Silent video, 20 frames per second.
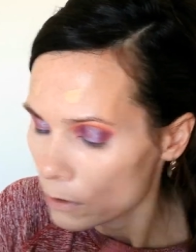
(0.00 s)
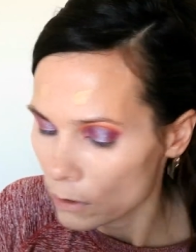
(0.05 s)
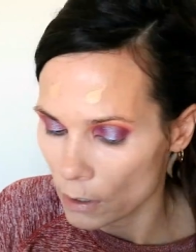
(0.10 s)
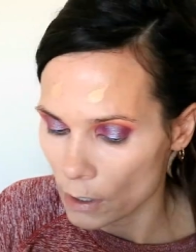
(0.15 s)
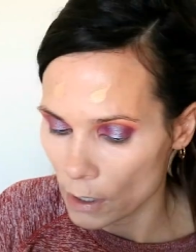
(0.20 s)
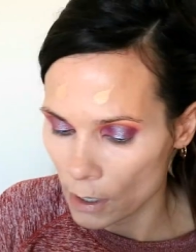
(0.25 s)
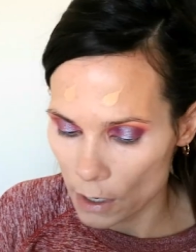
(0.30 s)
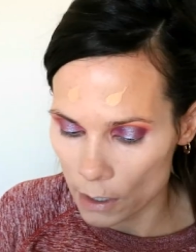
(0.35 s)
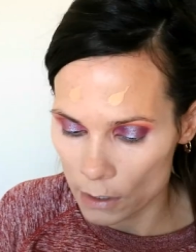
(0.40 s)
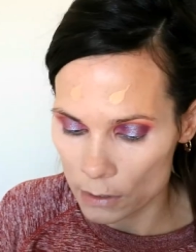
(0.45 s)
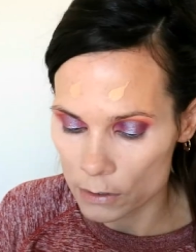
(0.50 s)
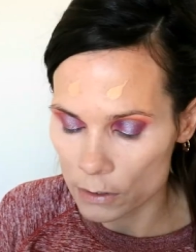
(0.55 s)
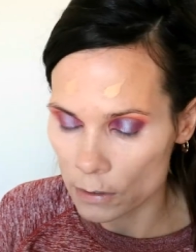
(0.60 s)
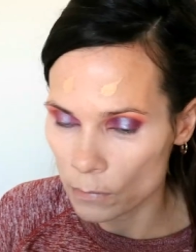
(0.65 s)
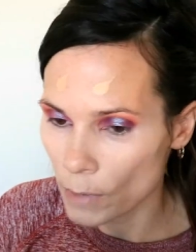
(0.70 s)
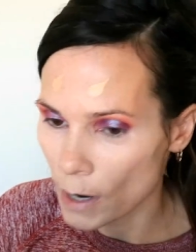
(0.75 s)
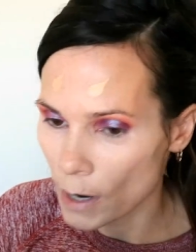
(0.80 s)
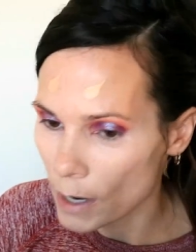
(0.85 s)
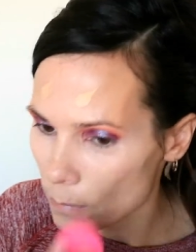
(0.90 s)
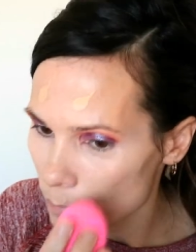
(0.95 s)
and in
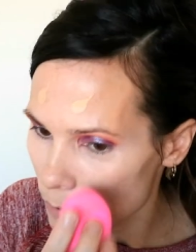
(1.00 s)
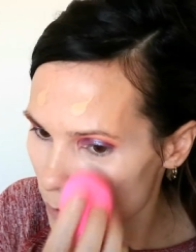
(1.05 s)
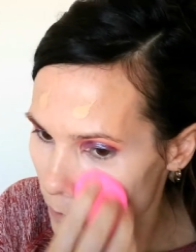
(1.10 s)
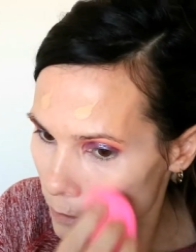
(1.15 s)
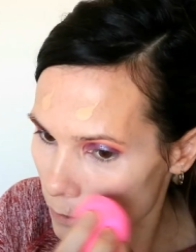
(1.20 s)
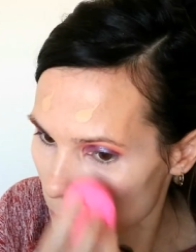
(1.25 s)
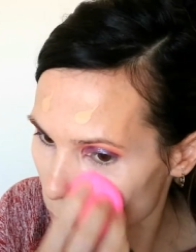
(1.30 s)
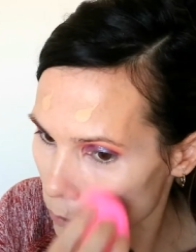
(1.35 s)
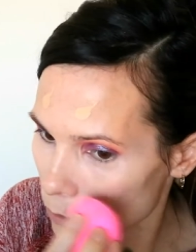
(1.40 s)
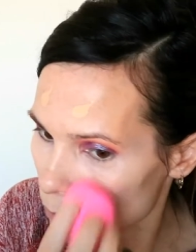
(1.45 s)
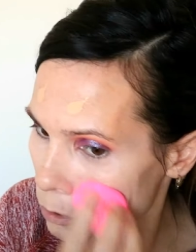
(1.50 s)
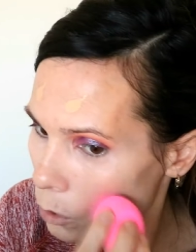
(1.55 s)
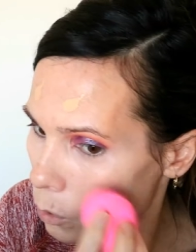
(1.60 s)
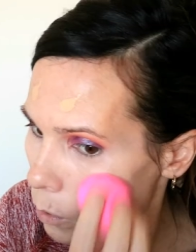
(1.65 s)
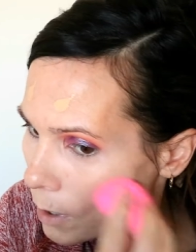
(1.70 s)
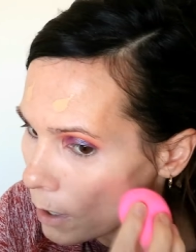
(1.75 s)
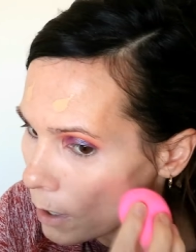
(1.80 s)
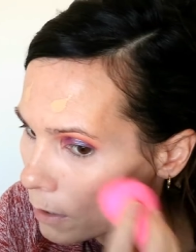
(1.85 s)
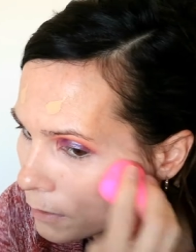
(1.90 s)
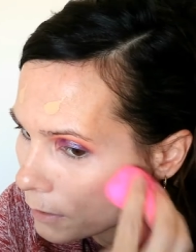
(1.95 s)
my opinion good
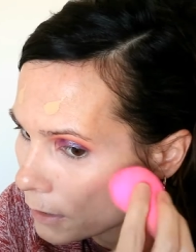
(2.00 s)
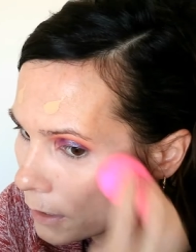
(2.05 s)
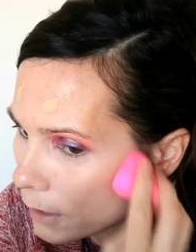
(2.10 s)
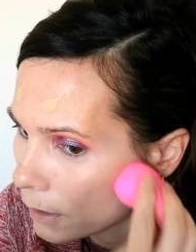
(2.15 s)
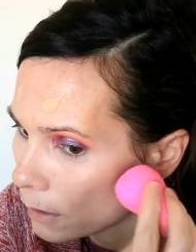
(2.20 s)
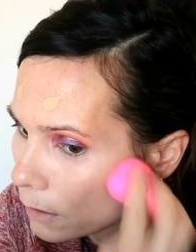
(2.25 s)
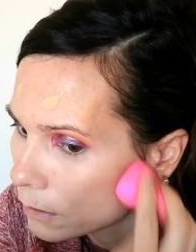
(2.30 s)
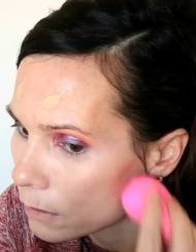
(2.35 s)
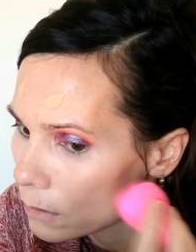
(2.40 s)
quality.